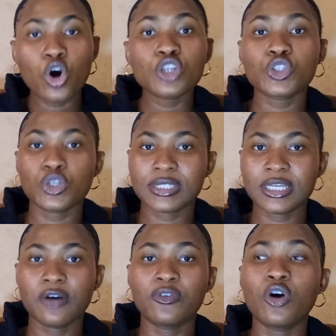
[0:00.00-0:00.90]
cut
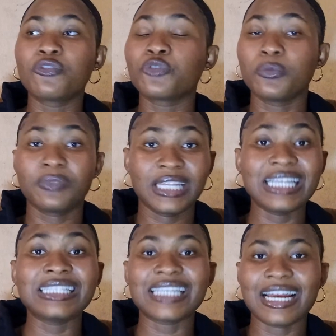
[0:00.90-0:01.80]
yourself off from
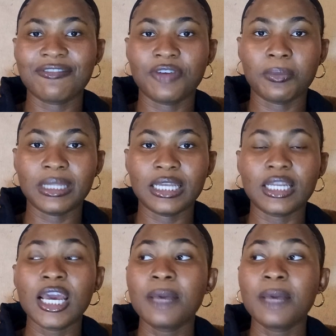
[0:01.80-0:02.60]
things that are feminine,